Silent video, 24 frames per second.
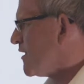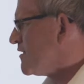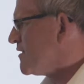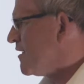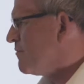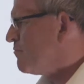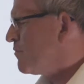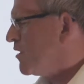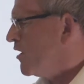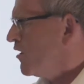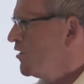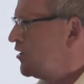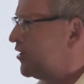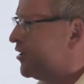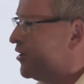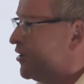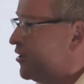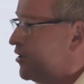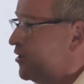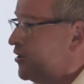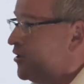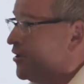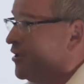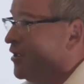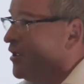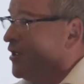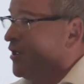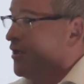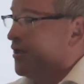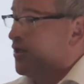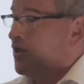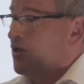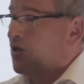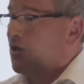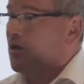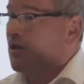exemplar,
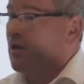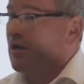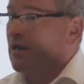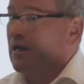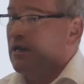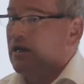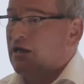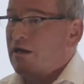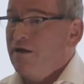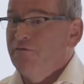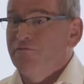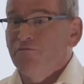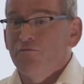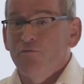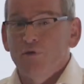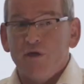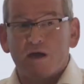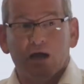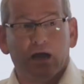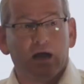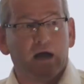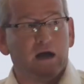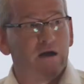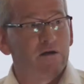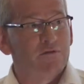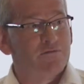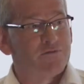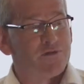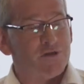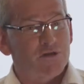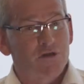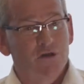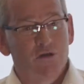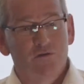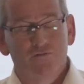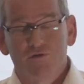if we have
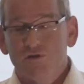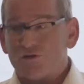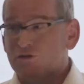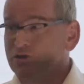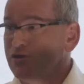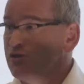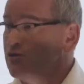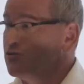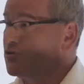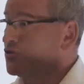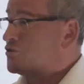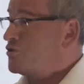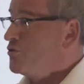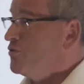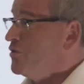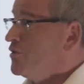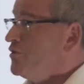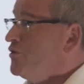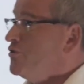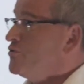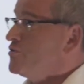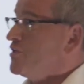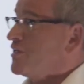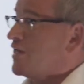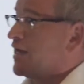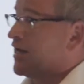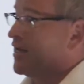service users who are using